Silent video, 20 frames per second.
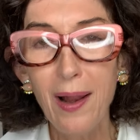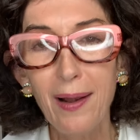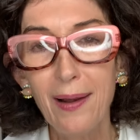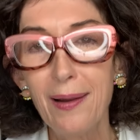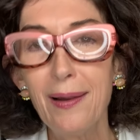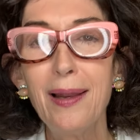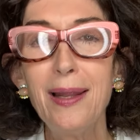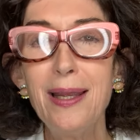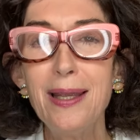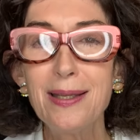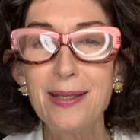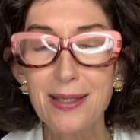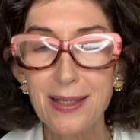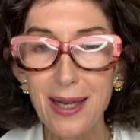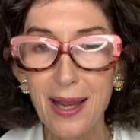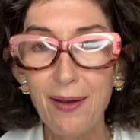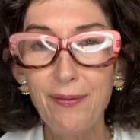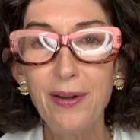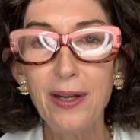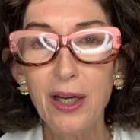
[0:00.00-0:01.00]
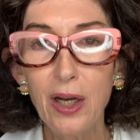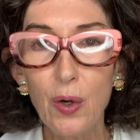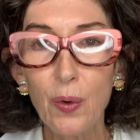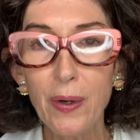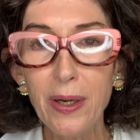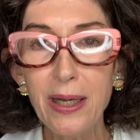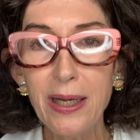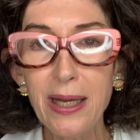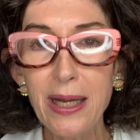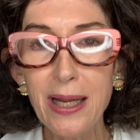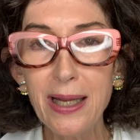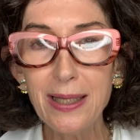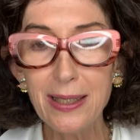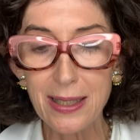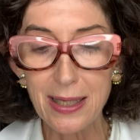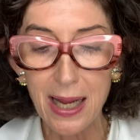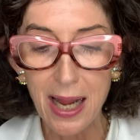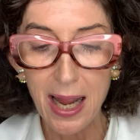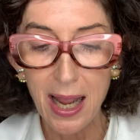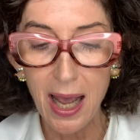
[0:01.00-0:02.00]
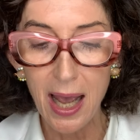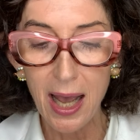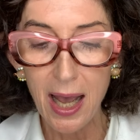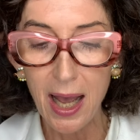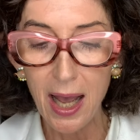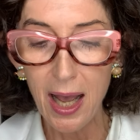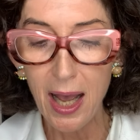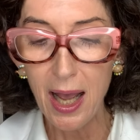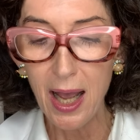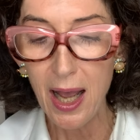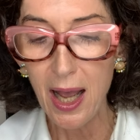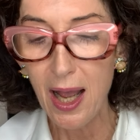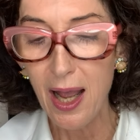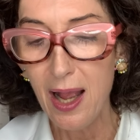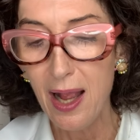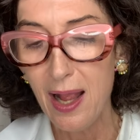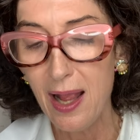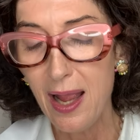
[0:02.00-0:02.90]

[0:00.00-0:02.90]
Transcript: list of ingredients that